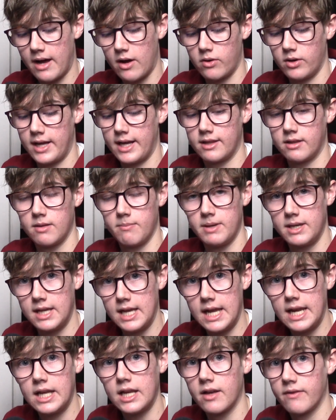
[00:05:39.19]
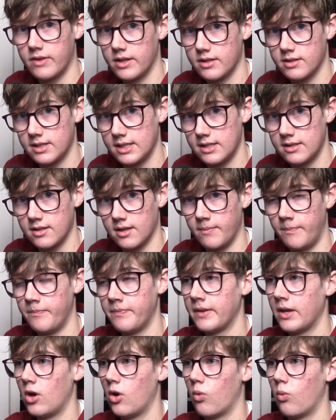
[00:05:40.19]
about at the beginning of the season,